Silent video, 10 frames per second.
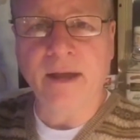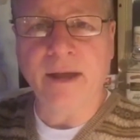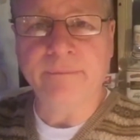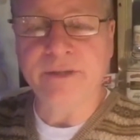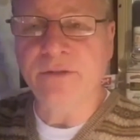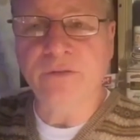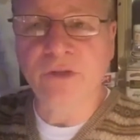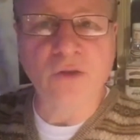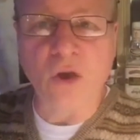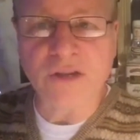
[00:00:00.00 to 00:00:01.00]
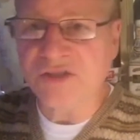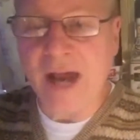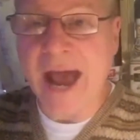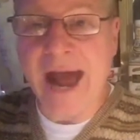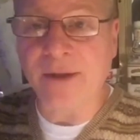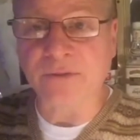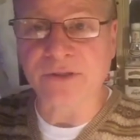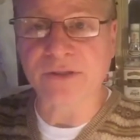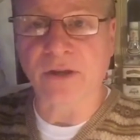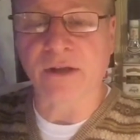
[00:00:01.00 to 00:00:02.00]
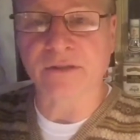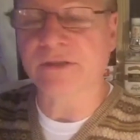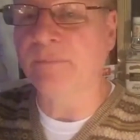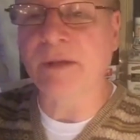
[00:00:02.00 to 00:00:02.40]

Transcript: you lost your house, something